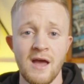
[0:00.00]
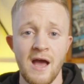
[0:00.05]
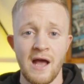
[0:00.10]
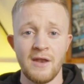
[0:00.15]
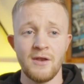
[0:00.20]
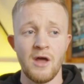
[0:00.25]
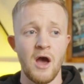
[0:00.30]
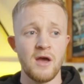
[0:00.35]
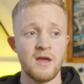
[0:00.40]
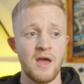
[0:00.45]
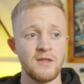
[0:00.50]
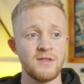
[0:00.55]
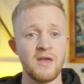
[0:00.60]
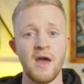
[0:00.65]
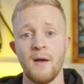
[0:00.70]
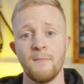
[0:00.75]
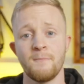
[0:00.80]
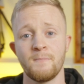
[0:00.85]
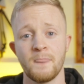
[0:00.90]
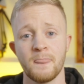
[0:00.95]
And
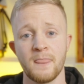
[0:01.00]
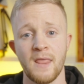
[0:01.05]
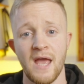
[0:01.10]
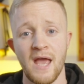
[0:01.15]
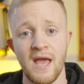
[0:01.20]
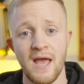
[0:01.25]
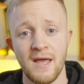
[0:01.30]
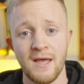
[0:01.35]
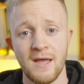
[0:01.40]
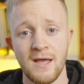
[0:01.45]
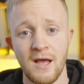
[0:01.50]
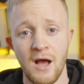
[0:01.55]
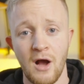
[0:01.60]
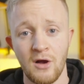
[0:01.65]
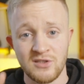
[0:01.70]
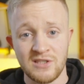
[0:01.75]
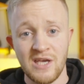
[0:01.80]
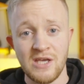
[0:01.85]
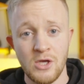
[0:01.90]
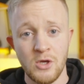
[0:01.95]
yeah,
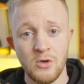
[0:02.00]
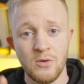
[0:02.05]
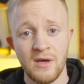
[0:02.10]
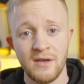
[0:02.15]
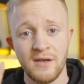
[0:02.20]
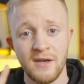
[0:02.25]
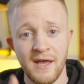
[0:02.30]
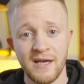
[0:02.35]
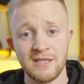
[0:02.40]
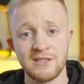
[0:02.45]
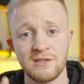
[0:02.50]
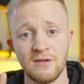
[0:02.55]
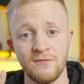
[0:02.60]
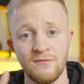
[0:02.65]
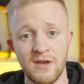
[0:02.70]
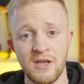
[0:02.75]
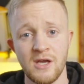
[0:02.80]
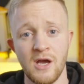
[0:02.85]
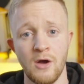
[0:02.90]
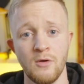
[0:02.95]
I'll see you in the next
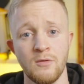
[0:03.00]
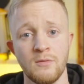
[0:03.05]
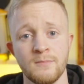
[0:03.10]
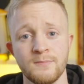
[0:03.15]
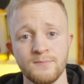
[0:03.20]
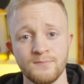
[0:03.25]
video.